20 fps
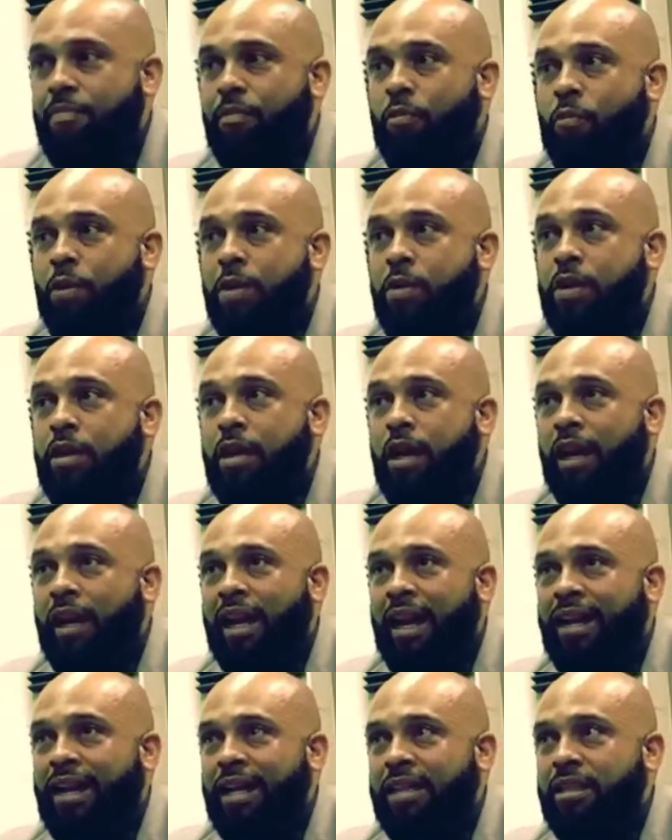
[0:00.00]
We
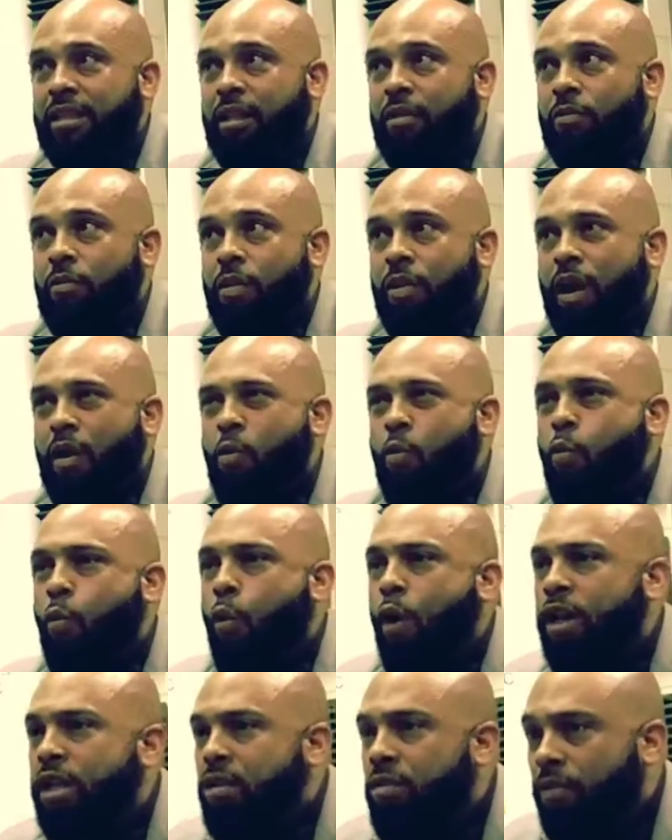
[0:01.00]
align ourselves with a
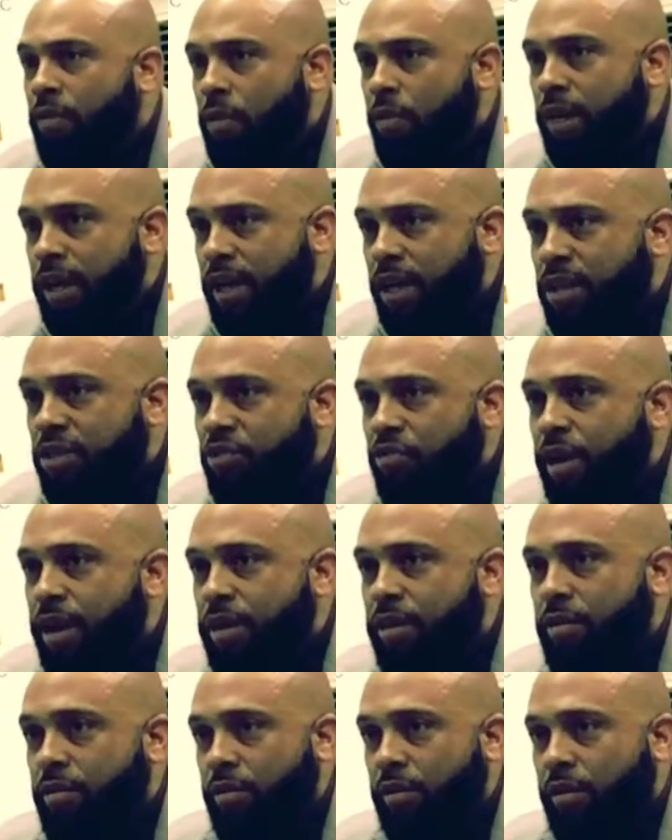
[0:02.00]
wonderful
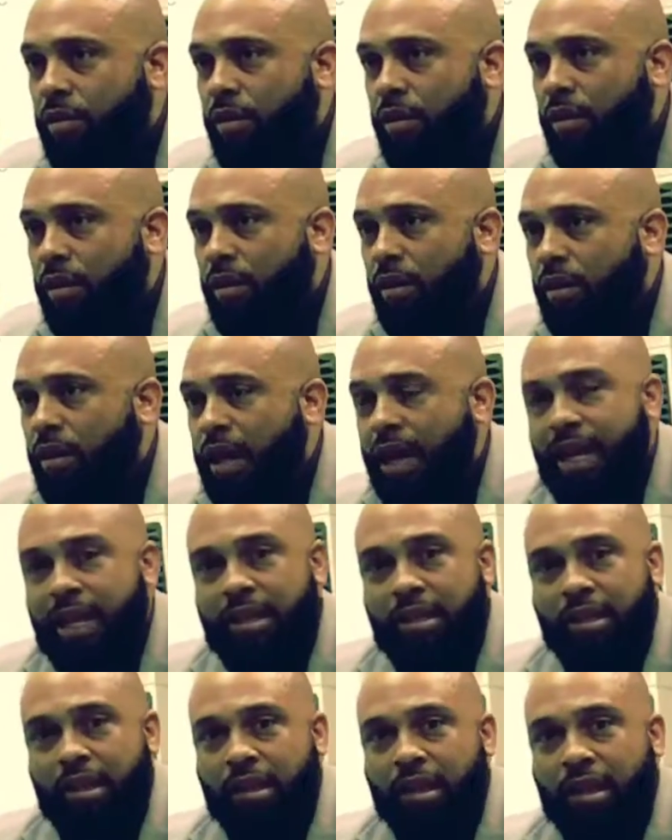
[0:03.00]
illustrator,
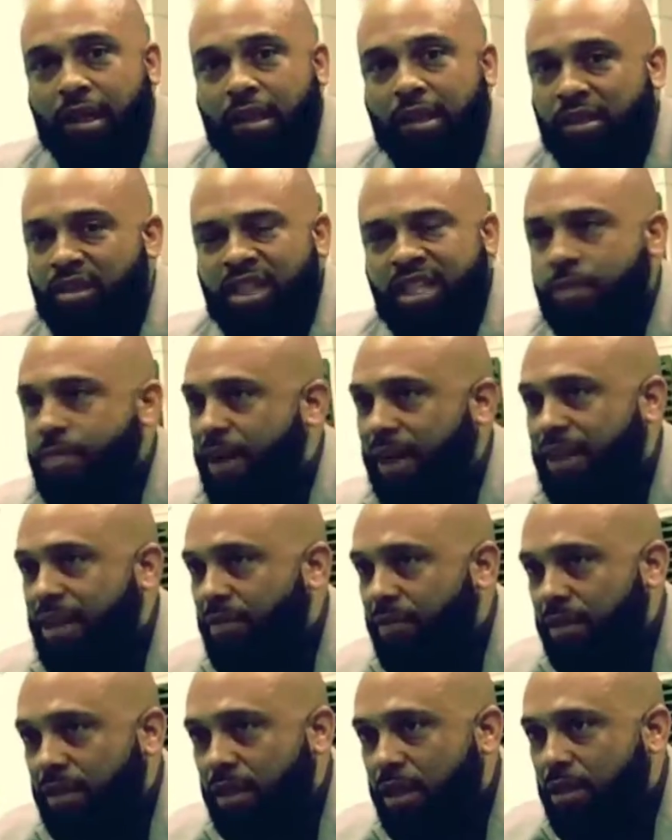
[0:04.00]
and she's
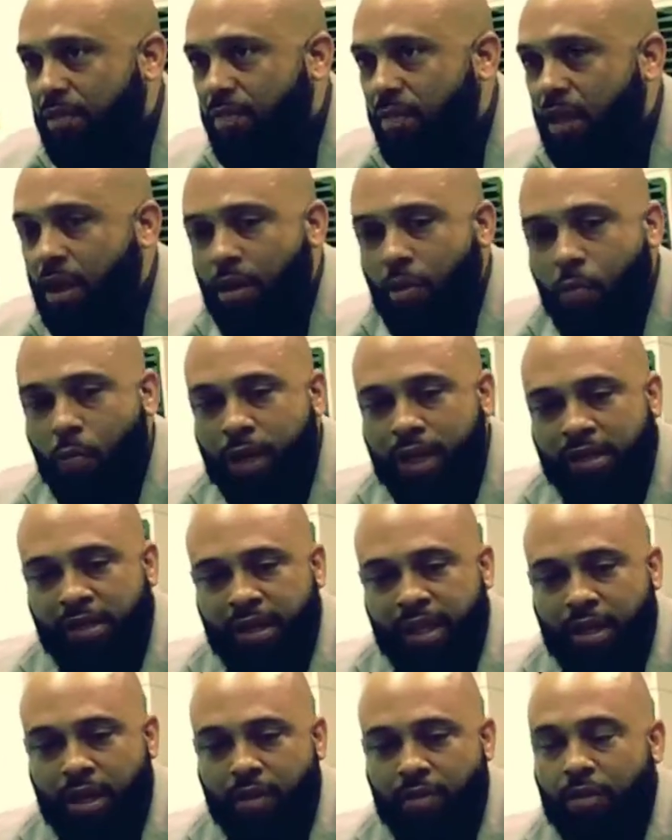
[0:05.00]
magnificent. We
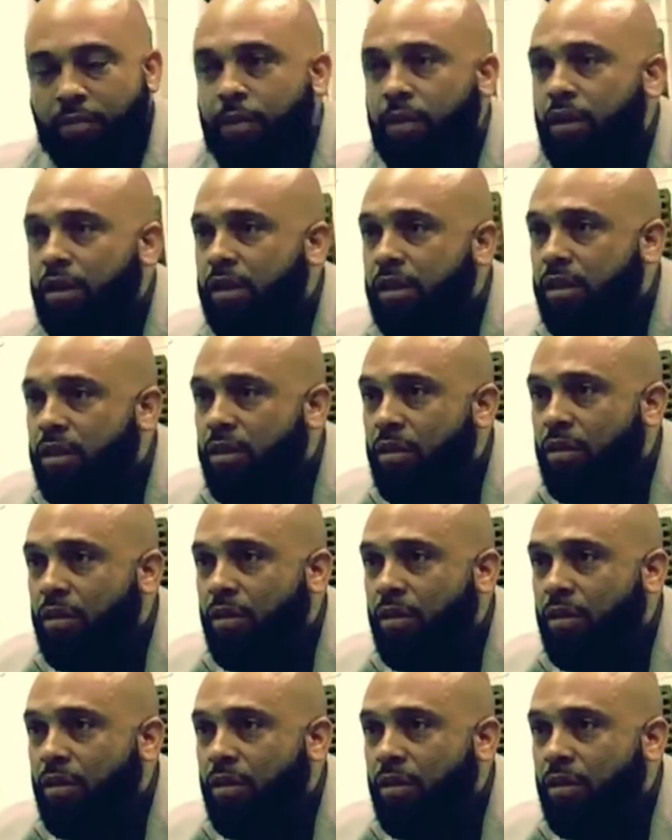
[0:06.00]
send her the books.